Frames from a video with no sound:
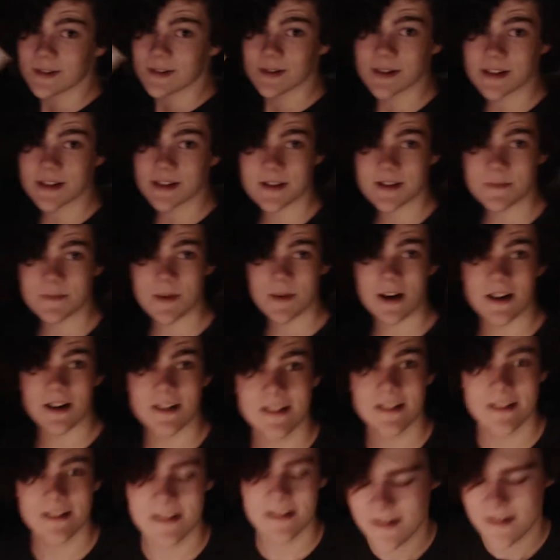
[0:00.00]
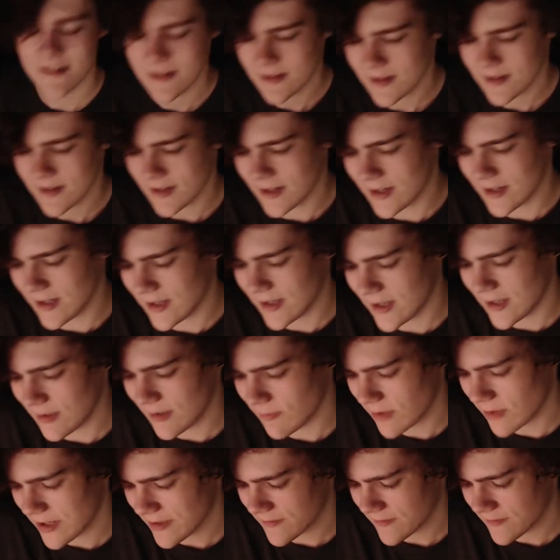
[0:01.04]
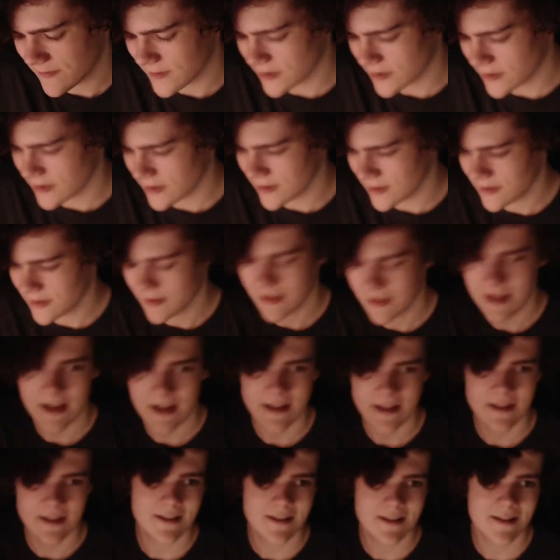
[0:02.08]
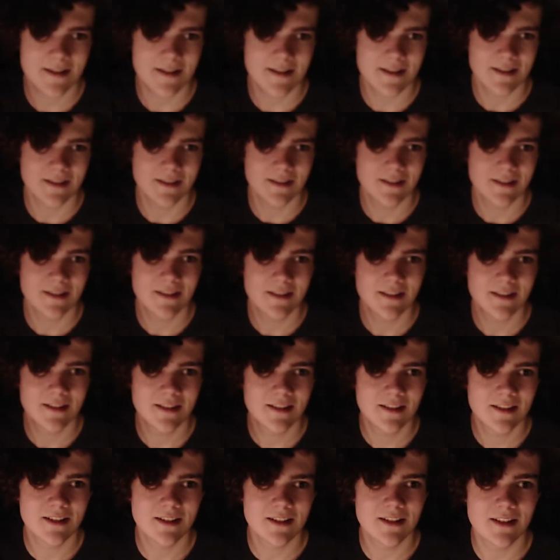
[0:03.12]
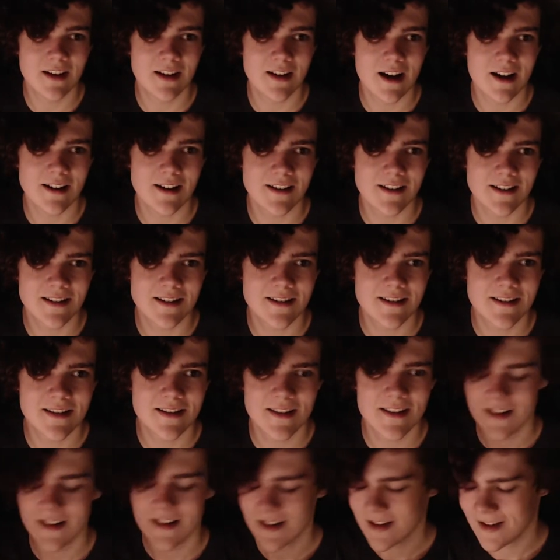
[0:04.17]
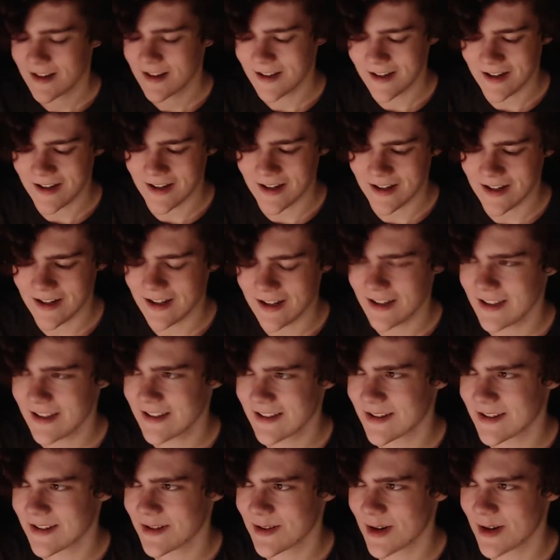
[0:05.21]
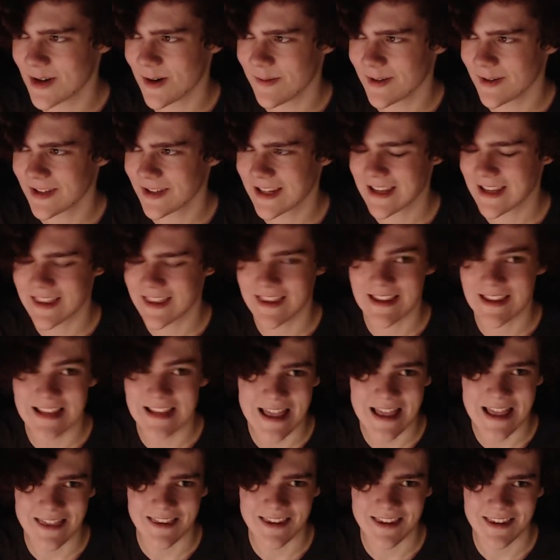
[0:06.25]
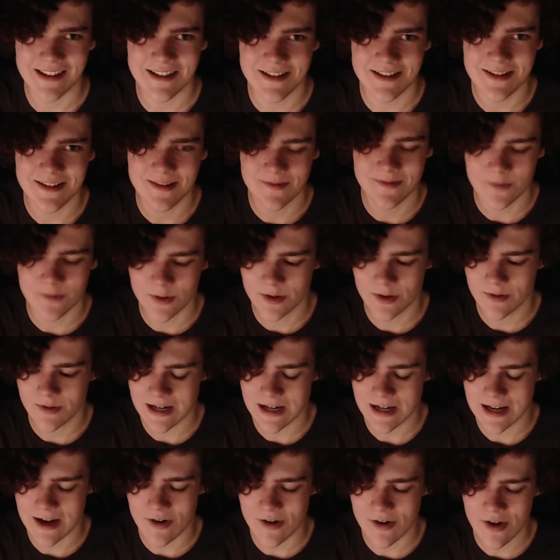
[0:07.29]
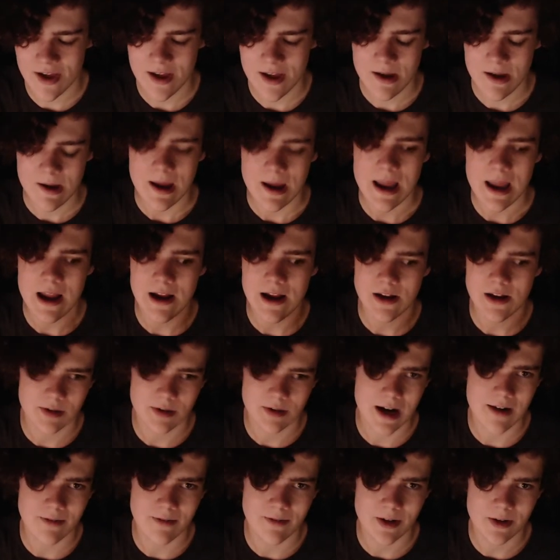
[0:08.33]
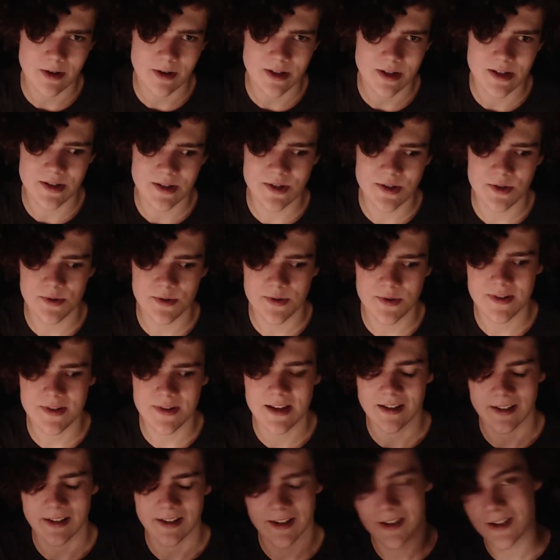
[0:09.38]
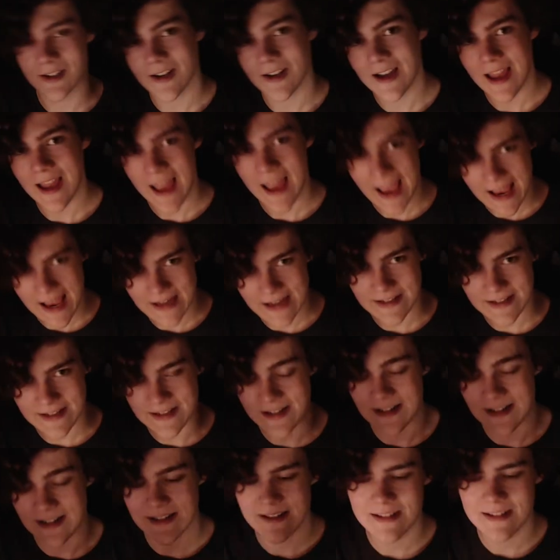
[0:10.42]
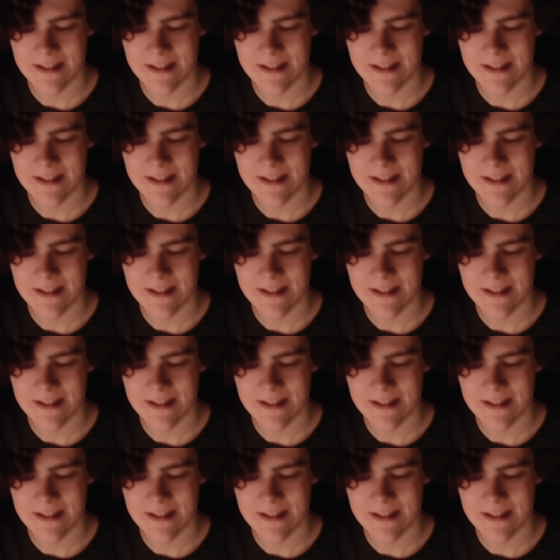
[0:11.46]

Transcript: in its box. I'm waiting for the case still. You know how it is. It's gonna show up on like the 10th, and it's the 4th right now. And we're having all these issues with cellular, and it sucks.